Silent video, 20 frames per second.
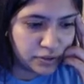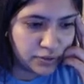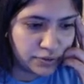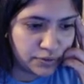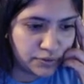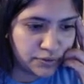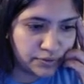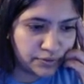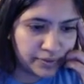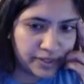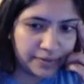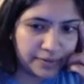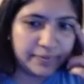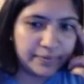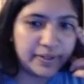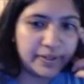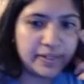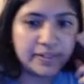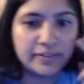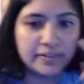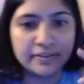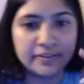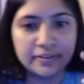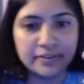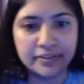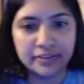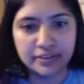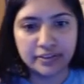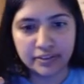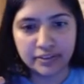so that when
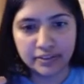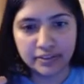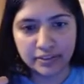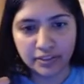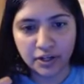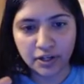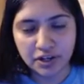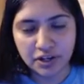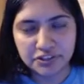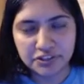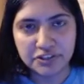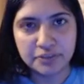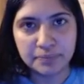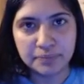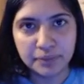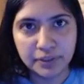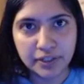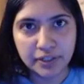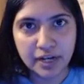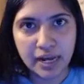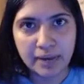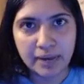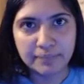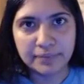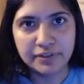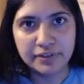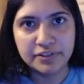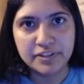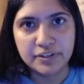the Gaussian blur happens,